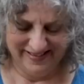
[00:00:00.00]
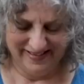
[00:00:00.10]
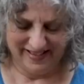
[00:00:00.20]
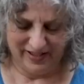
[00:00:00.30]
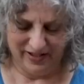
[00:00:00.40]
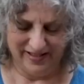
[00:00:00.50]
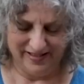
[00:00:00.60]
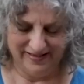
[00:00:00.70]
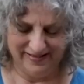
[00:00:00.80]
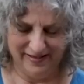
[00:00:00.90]
Looks
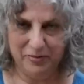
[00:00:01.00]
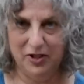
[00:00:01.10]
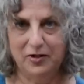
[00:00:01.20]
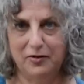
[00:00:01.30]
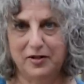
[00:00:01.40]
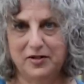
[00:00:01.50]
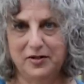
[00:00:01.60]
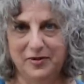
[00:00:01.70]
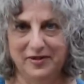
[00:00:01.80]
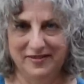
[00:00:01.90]
good. I'm hungry
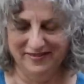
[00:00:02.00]
too.